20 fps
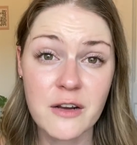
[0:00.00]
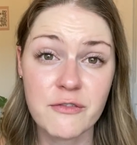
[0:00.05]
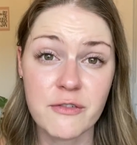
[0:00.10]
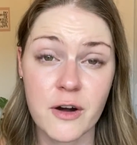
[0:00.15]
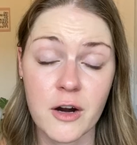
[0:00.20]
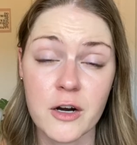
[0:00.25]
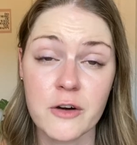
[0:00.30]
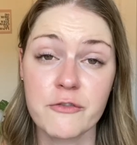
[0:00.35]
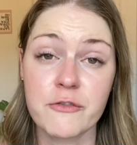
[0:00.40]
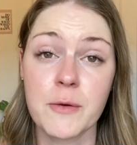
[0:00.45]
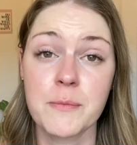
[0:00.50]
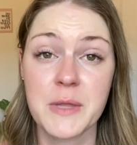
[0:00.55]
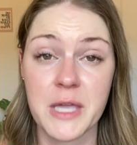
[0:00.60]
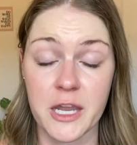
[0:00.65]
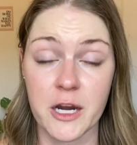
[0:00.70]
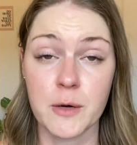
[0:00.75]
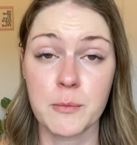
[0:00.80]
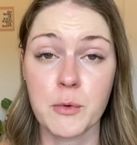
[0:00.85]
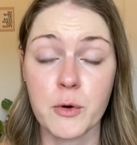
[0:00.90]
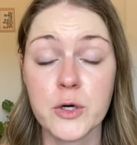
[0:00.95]
far from the
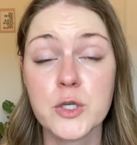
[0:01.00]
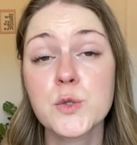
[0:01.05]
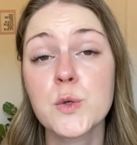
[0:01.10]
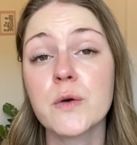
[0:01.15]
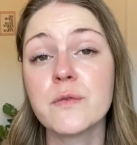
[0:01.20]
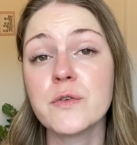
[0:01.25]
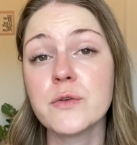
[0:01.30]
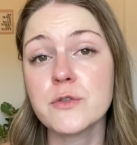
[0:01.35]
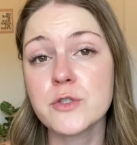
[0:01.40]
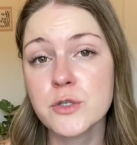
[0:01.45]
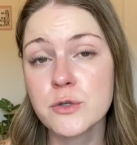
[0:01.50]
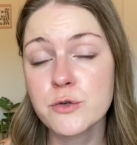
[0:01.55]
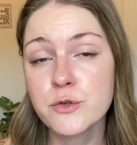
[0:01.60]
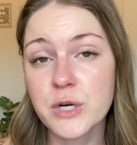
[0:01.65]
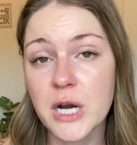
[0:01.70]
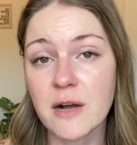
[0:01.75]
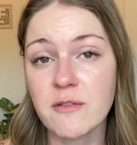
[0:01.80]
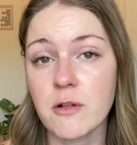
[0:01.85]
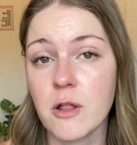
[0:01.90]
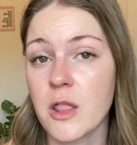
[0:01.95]
airport. So if you do
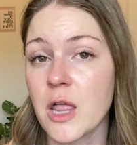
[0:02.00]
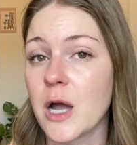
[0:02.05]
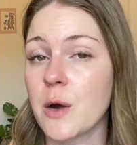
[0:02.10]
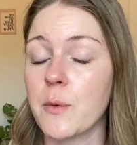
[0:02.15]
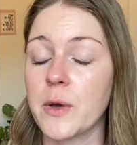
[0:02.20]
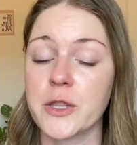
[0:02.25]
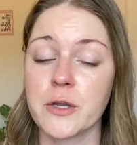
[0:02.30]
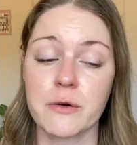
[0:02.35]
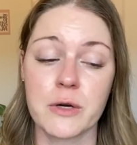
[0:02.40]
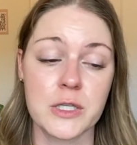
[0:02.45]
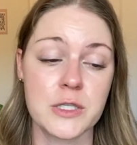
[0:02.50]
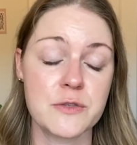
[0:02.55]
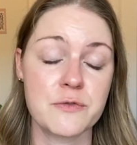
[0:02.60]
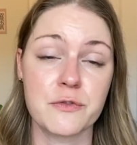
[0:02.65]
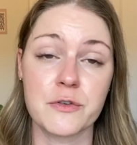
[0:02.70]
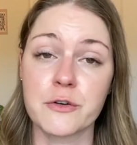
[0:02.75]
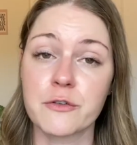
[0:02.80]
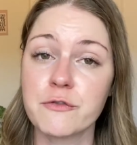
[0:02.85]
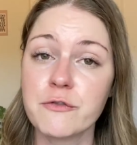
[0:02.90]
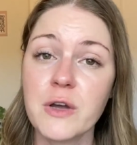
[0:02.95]
travel a lot, whether it's
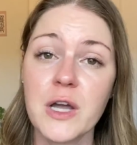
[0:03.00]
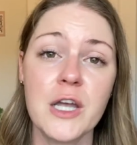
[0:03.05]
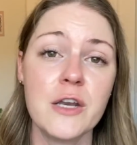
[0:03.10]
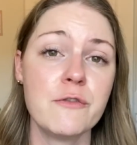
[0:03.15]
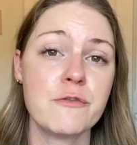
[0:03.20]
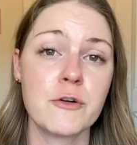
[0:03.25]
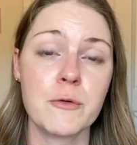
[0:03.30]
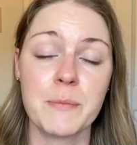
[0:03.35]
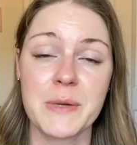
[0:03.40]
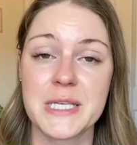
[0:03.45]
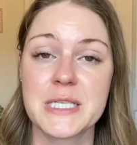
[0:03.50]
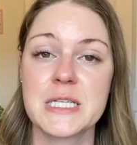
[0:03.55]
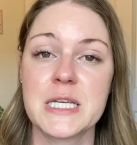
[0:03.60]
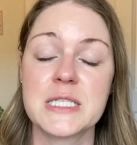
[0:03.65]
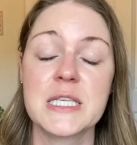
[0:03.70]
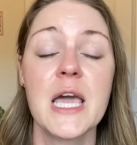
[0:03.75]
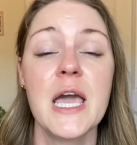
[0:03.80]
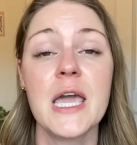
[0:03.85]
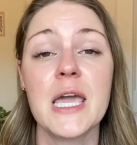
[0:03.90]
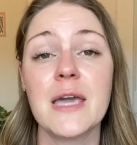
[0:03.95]
for fun, for business,
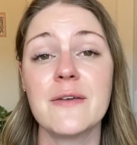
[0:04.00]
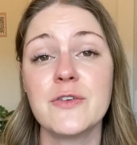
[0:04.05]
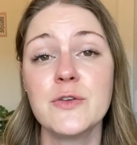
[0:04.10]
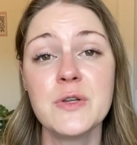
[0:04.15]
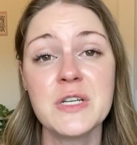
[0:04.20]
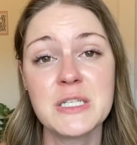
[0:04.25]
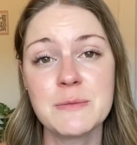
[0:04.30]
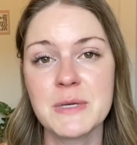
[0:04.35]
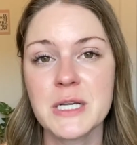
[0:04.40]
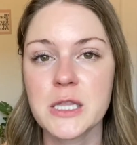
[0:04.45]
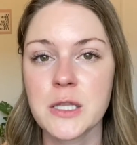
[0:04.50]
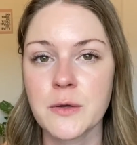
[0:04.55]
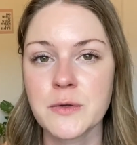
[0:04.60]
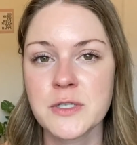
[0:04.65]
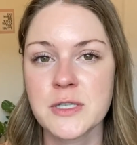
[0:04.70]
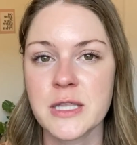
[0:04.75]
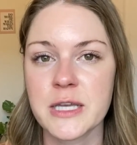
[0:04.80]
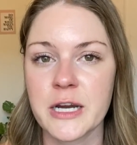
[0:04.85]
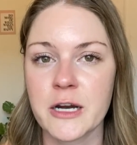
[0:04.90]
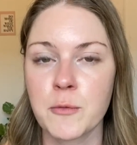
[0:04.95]
if you need to be close
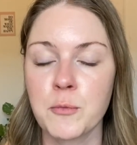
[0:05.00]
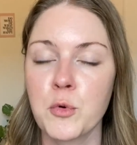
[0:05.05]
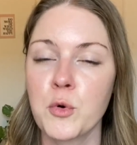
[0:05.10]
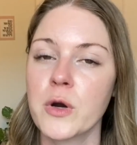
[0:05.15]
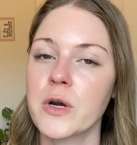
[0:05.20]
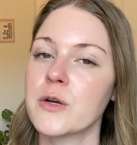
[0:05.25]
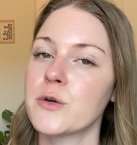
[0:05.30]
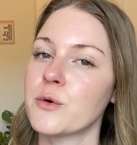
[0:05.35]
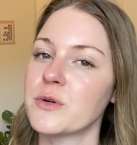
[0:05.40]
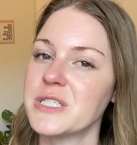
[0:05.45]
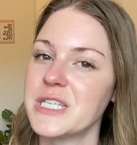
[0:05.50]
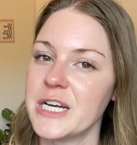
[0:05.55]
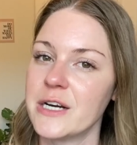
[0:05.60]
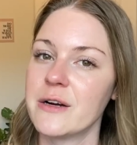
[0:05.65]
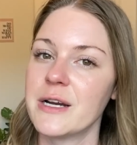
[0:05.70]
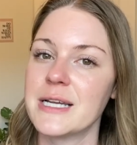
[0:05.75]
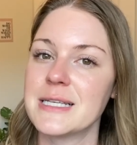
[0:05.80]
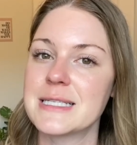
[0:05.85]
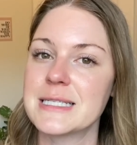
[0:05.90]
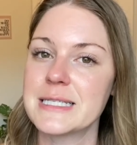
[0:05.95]
to the airport,
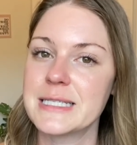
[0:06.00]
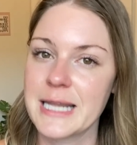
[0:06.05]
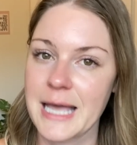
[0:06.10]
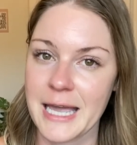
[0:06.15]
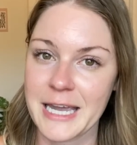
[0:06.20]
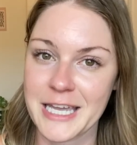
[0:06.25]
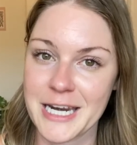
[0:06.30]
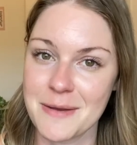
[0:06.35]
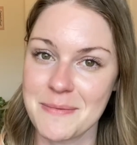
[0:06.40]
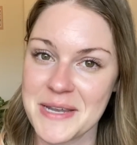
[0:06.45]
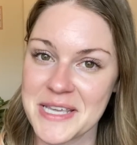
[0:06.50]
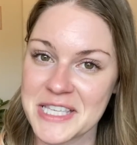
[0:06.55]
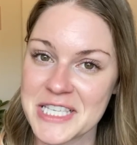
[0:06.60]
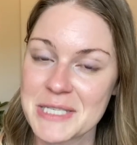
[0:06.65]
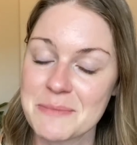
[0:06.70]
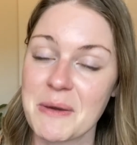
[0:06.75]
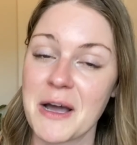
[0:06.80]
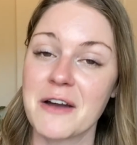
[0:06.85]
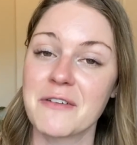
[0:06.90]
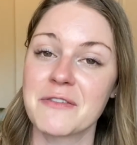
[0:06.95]
Norterra is not going to be the
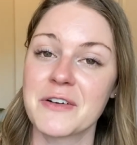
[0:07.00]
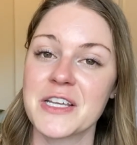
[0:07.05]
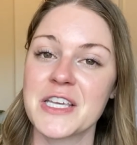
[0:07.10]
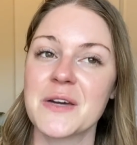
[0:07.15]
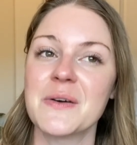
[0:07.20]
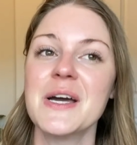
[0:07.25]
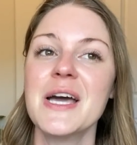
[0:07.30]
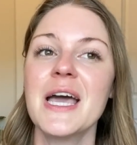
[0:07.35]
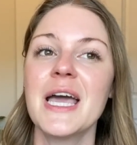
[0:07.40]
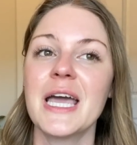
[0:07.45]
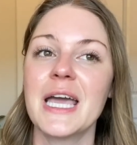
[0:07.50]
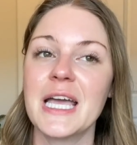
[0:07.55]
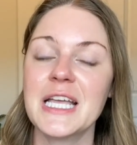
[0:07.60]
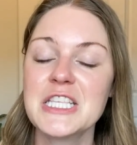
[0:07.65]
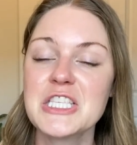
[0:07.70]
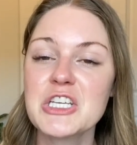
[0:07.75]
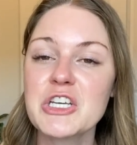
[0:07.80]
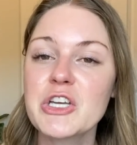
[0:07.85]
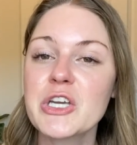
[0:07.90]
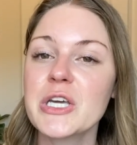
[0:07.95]
spot for you.
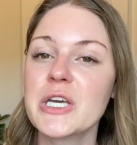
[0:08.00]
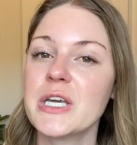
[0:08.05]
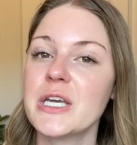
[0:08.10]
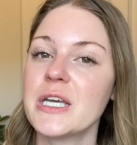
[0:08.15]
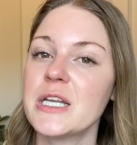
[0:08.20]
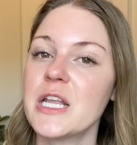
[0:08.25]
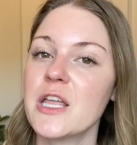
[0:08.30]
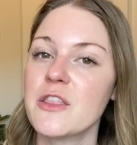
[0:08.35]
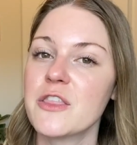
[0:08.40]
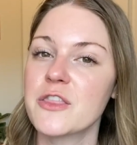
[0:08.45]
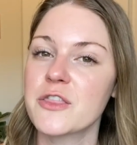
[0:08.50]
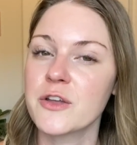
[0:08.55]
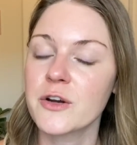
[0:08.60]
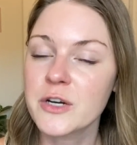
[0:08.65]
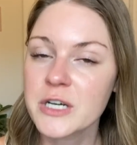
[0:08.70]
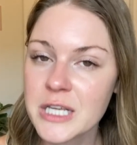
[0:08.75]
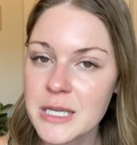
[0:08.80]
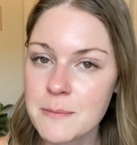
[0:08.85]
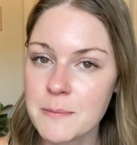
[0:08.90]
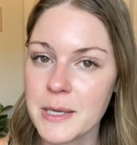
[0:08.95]
It's a good
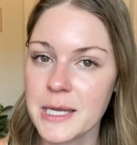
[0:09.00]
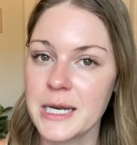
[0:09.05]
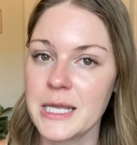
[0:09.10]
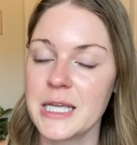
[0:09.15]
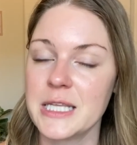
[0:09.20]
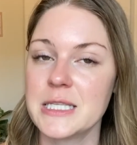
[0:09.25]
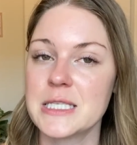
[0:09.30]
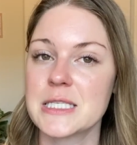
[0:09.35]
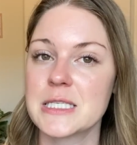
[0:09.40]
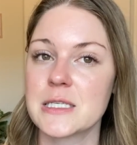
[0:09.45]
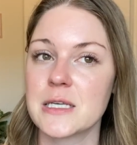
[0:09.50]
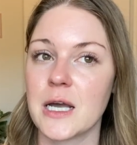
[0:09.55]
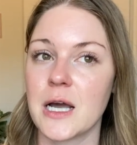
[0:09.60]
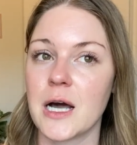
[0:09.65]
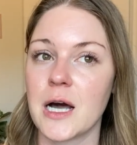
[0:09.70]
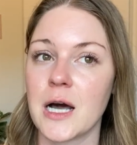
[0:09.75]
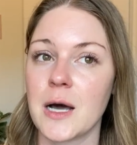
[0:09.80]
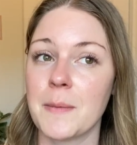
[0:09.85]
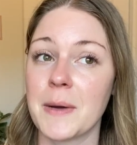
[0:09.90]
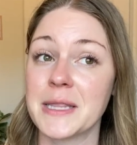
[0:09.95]
30 minutes,
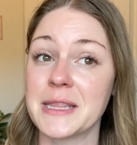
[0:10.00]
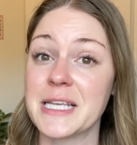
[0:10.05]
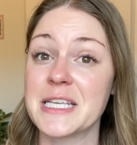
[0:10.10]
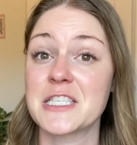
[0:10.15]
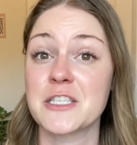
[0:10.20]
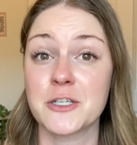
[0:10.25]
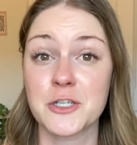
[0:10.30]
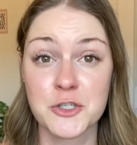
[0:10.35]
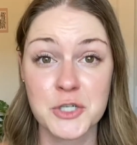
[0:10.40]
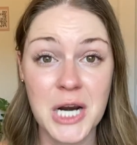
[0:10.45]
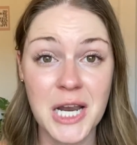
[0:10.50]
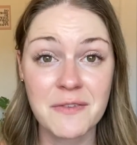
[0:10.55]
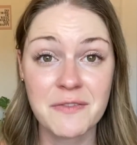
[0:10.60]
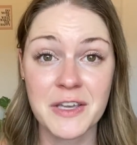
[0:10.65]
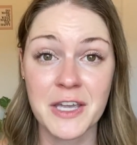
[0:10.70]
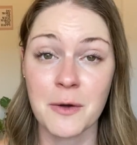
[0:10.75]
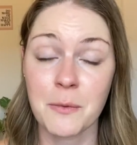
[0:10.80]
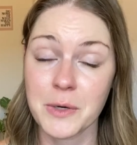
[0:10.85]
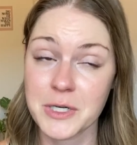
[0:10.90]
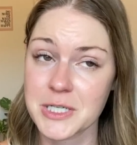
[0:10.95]
unless there's traffic,
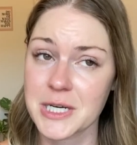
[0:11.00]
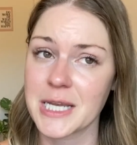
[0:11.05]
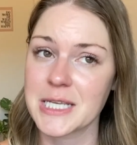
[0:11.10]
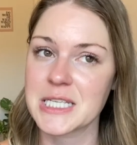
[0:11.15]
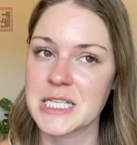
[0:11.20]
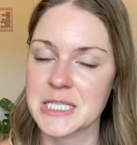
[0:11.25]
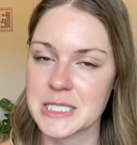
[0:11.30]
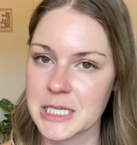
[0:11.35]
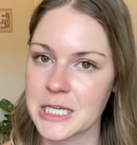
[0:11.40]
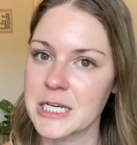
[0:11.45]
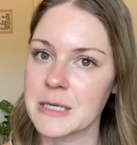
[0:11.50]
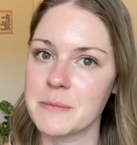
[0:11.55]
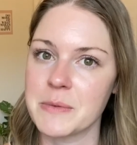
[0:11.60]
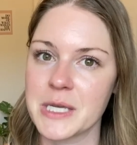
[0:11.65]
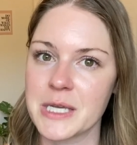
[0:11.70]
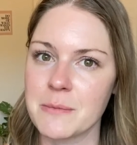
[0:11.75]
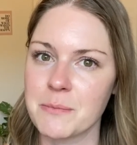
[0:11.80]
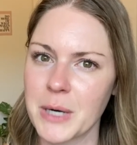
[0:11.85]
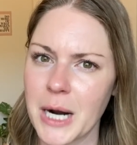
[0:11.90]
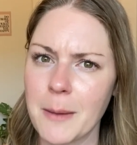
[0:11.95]
in which case it's going to
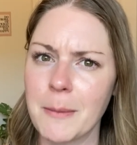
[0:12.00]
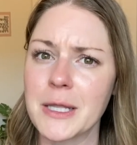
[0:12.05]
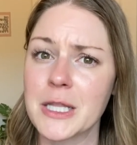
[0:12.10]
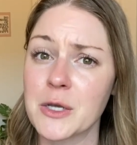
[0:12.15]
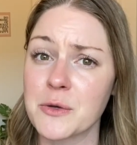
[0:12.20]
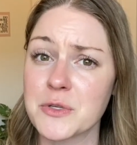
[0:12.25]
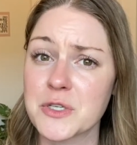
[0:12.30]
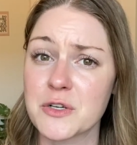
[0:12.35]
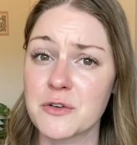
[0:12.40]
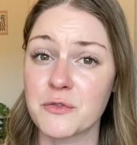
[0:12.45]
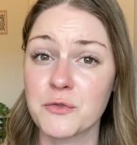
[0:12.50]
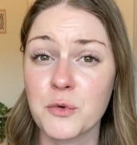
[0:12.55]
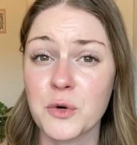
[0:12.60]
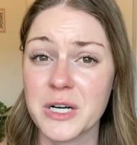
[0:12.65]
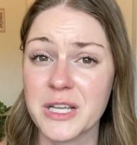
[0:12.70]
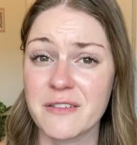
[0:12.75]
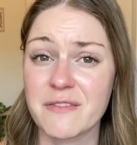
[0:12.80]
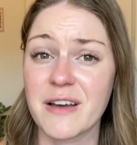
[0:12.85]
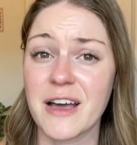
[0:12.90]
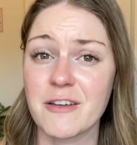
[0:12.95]
be probably closer to
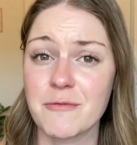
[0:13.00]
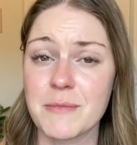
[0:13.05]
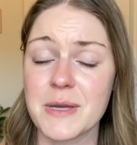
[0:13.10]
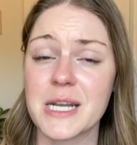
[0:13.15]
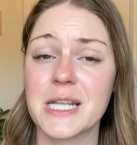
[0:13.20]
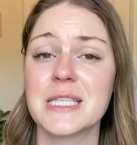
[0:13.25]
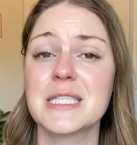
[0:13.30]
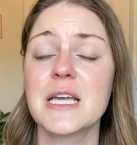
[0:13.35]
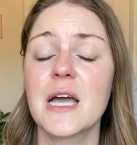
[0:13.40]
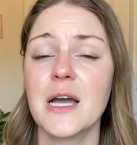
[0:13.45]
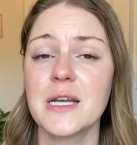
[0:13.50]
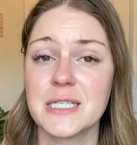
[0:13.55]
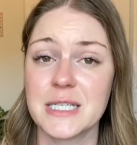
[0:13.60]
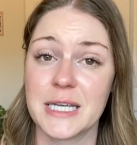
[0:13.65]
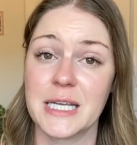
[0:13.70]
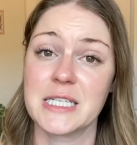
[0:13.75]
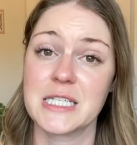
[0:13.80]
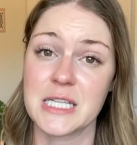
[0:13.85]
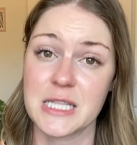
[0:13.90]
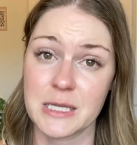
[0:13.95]
45 minutes to
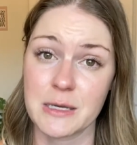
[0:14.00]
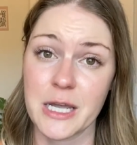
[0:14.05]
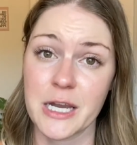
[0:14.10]
get to the